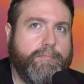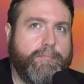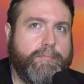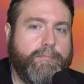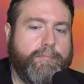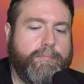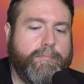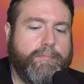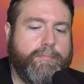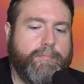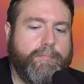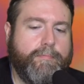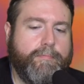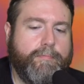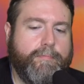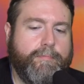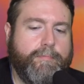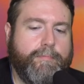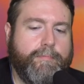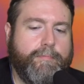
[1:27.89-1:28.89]

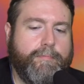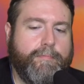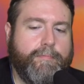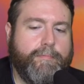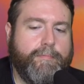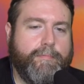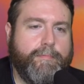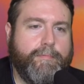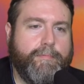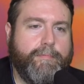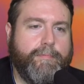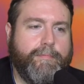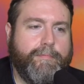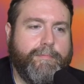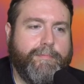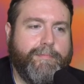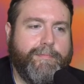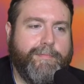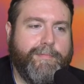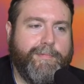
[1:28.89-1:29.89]

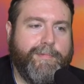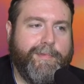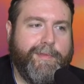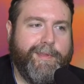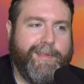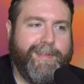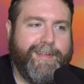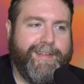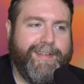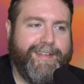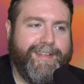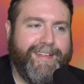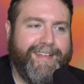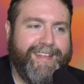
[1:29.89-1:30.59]
(not speaking)